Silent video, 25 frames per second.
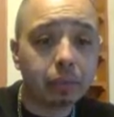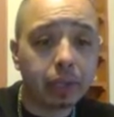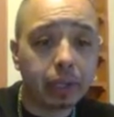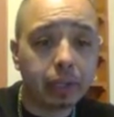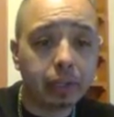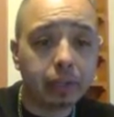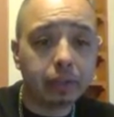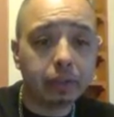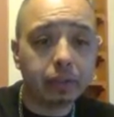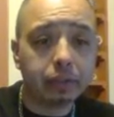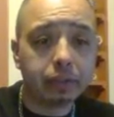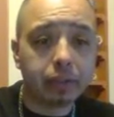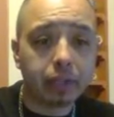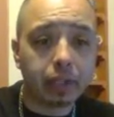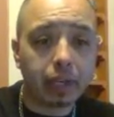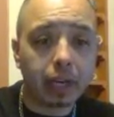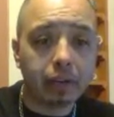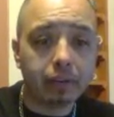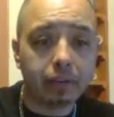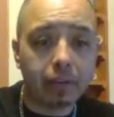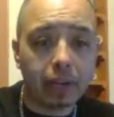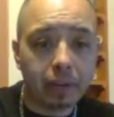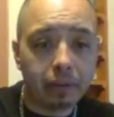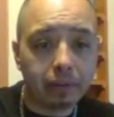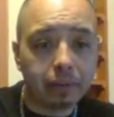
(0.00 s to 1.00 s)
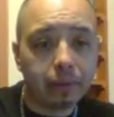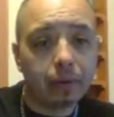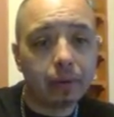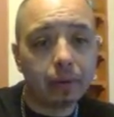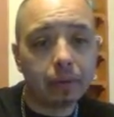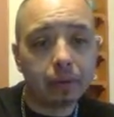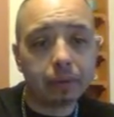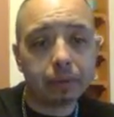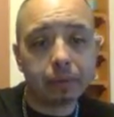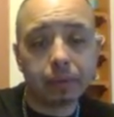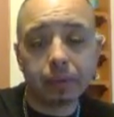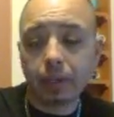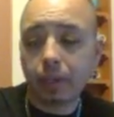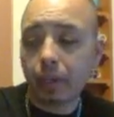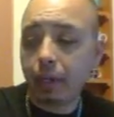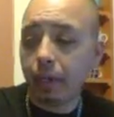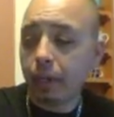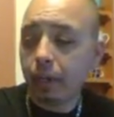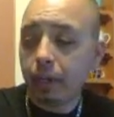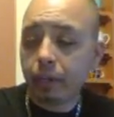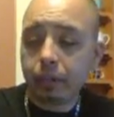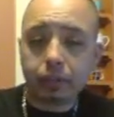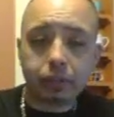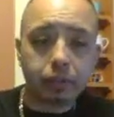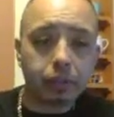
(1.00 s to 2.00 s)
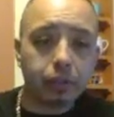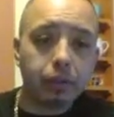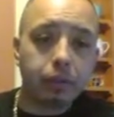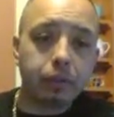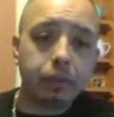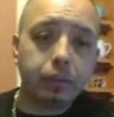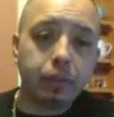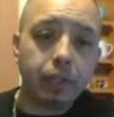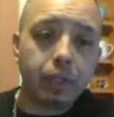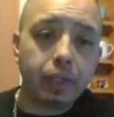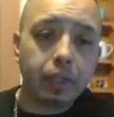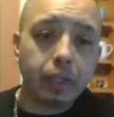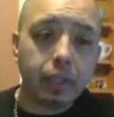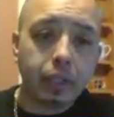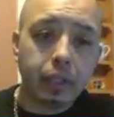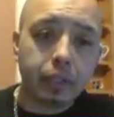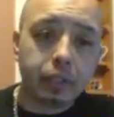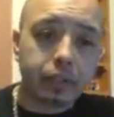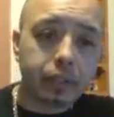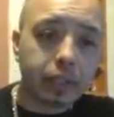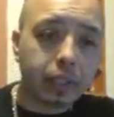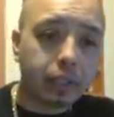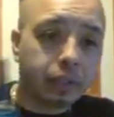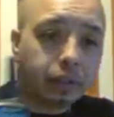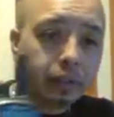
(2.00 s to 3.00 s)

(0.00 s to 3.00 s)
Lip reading: radios that I've ever owned. So, take a